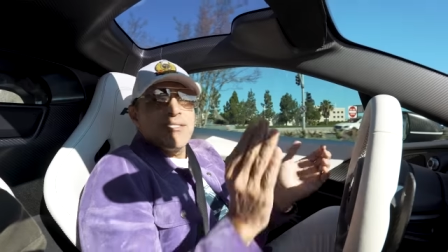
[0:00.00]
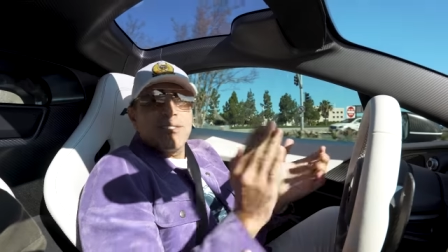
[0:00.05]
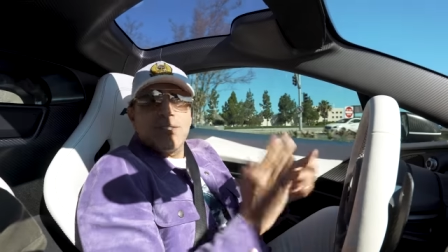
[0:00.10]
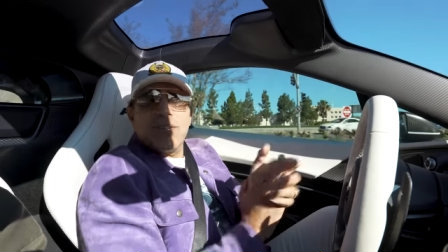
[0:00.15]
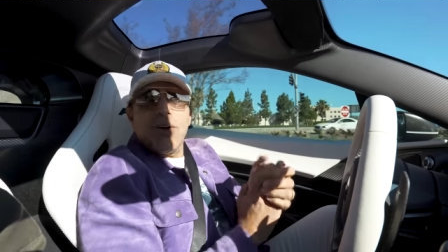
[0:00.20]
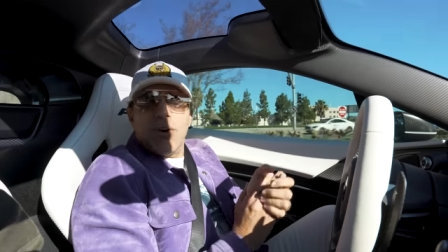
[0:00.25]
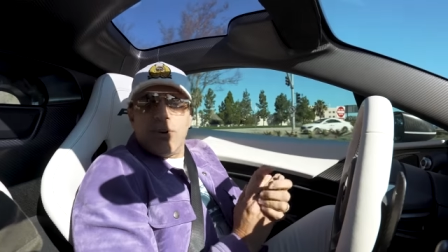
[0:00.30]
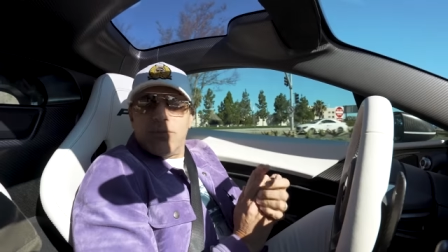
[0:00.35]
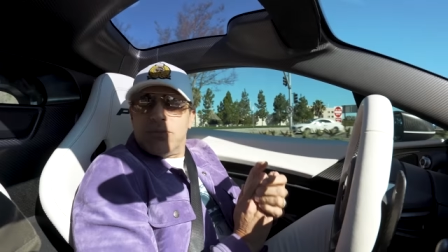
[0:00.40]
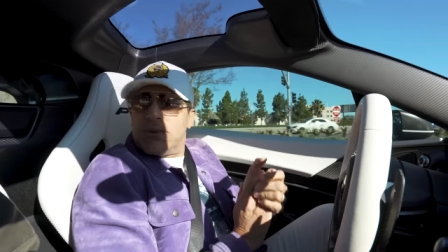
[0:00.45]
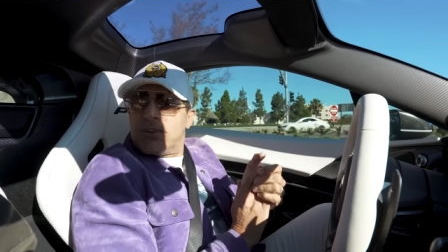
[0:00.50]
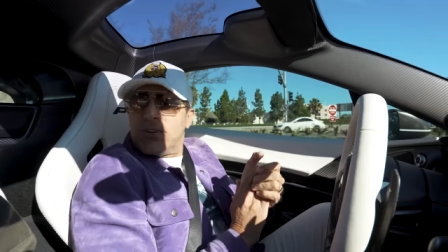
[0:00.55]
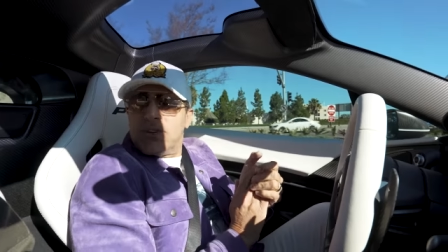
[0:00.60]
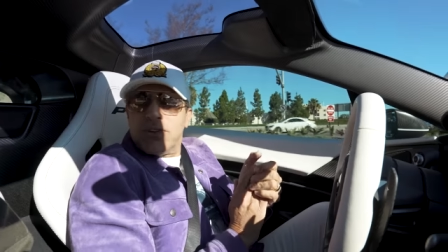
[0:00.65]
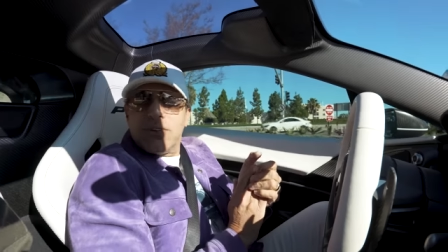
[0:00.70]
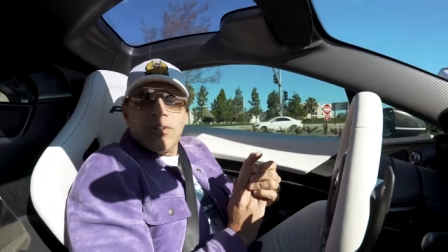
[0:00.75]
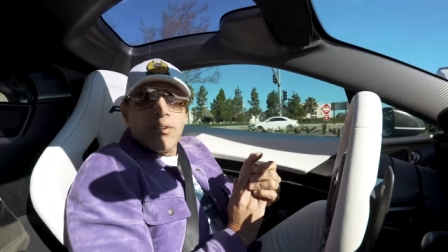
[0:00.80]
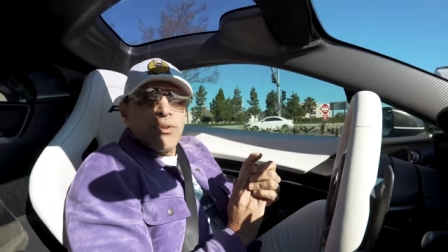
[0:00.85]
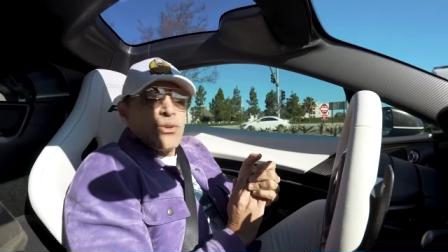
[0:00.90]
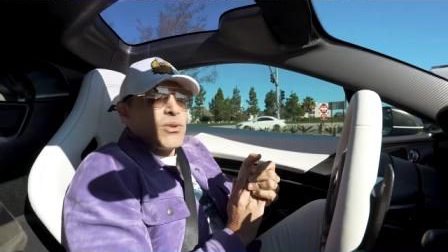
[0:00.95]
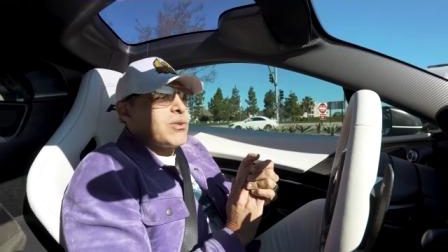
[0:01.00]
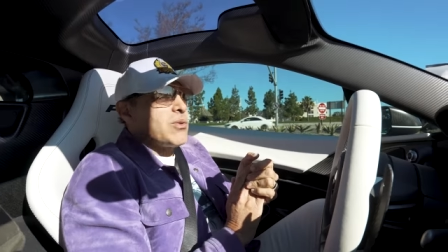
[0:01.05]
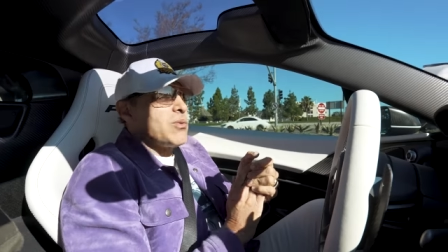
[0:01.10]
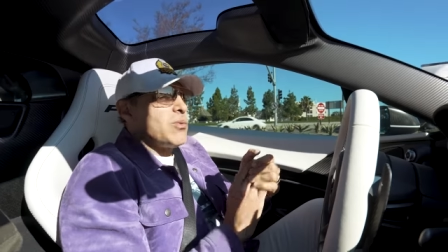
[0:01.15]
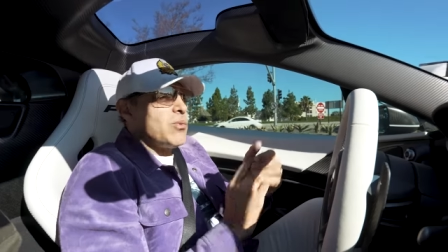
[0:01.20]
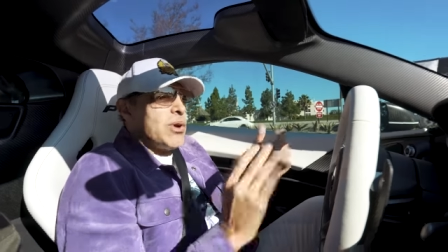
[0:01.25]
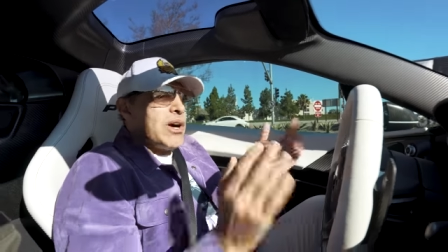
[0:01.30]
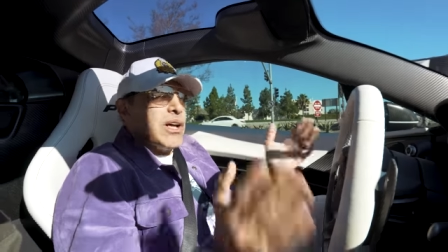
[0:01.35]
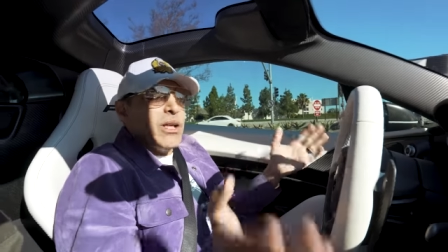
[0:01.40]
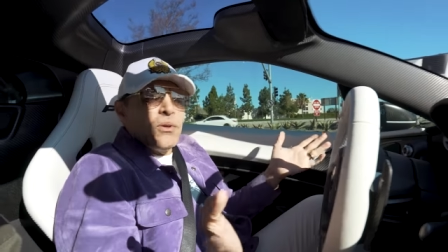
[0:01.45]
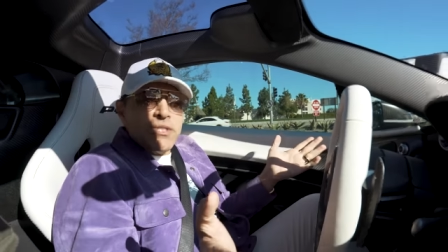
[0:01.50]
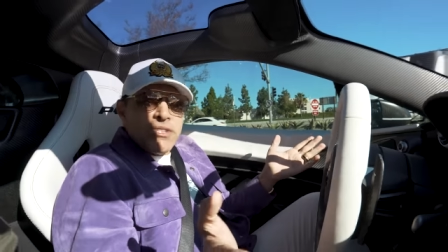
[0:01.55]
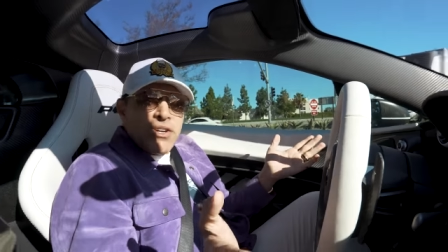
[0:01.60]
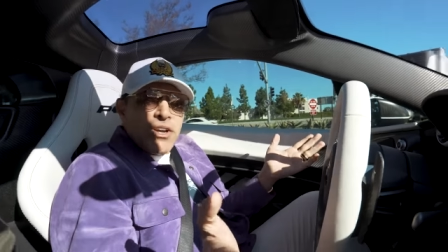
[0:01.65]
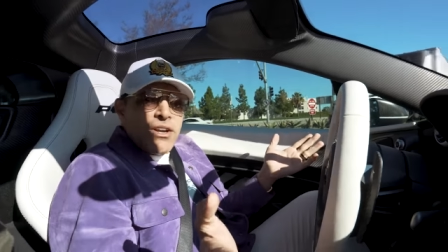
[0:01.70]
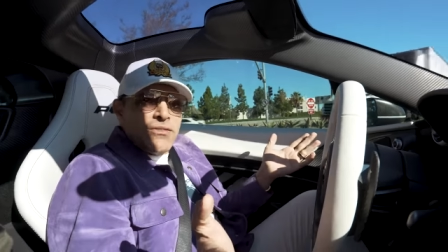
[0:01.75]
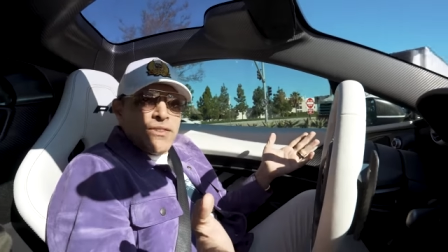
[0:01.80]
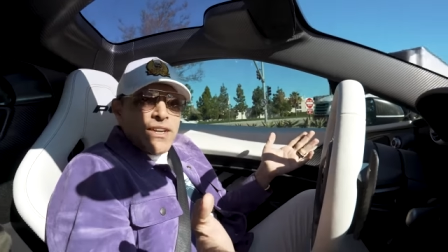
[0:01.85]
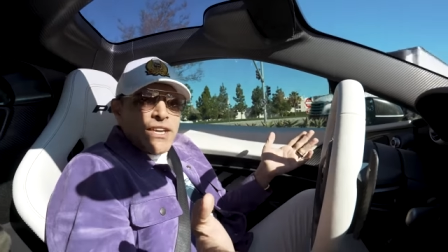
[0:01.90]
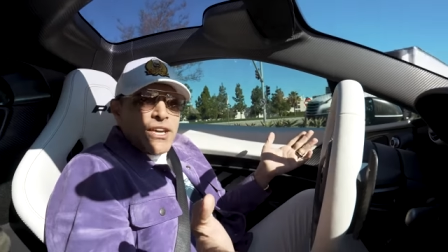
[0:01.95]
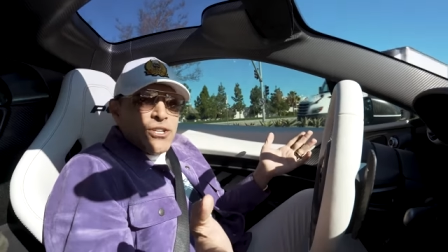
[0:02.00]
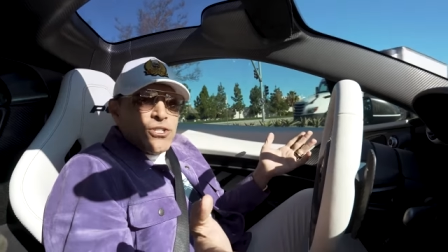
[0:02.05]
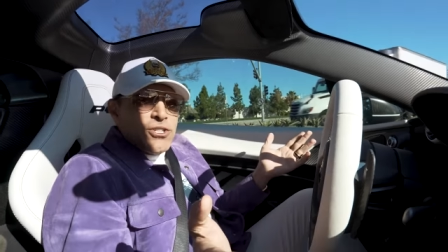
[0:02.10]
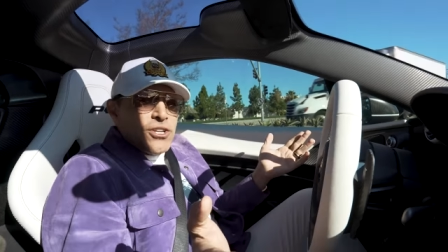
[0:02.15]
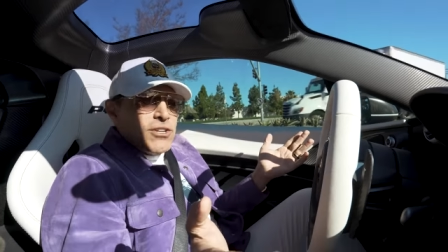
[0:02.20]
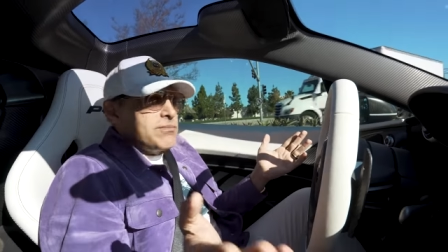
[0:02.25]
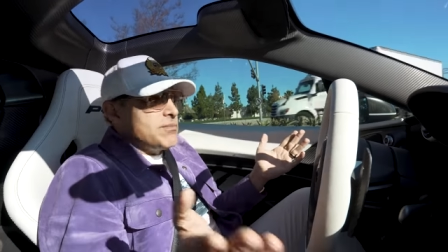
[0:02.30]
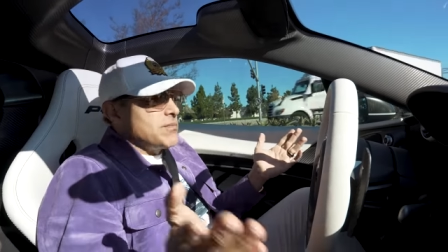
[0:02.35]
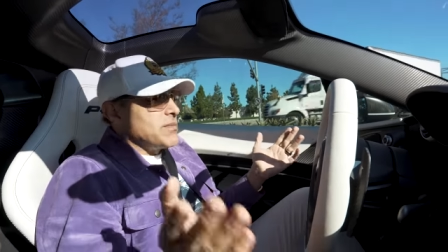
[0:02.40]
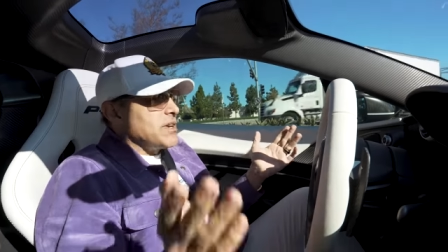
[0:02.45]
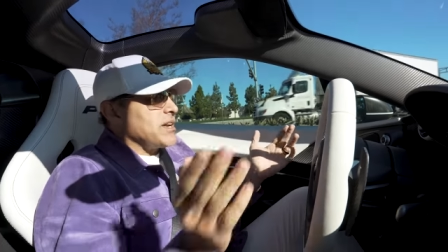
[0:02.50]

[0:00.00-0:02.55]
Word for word: So, while I was gone on vacation,